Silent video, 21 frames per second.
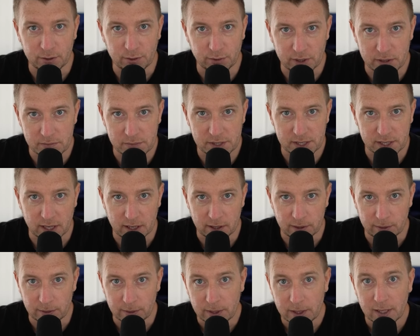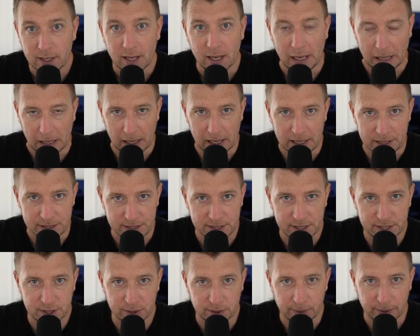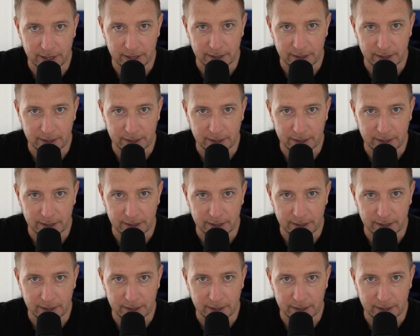crypto. Let's do